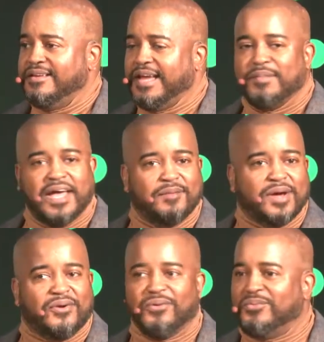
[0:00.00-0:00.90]
Am I, am I
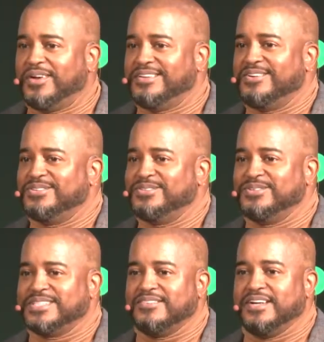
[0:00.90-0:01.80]
the only one who,
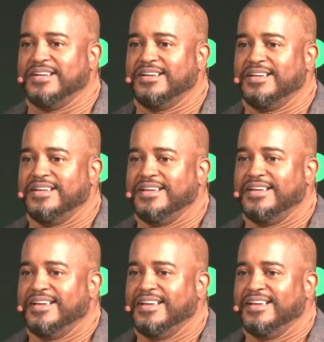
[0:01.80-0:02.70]
who's ever,
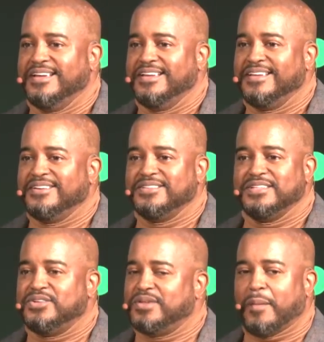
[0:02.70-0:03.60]
you know,
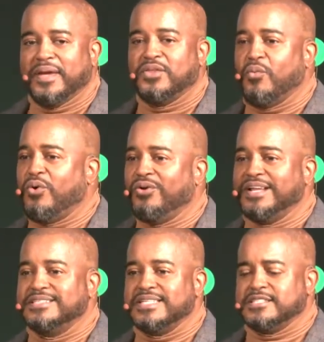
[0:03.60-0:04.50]
you, I mean, the word
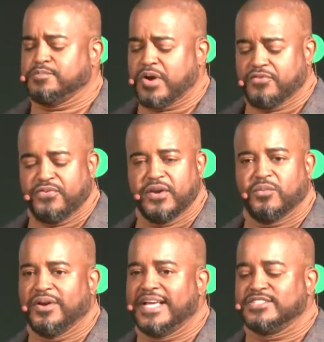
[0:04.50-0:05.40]
is, it's prophetic
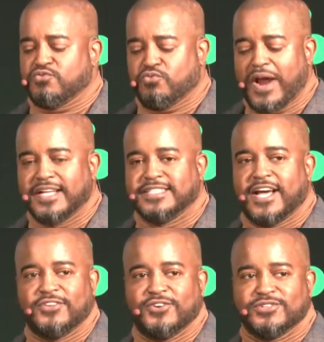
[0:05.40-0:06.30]
word, it's right
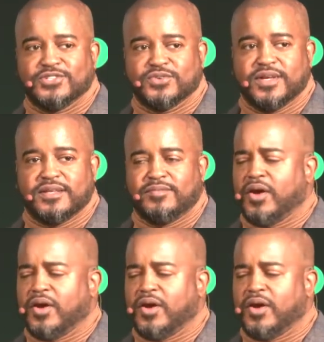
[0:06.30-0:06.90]
down your street. You're like,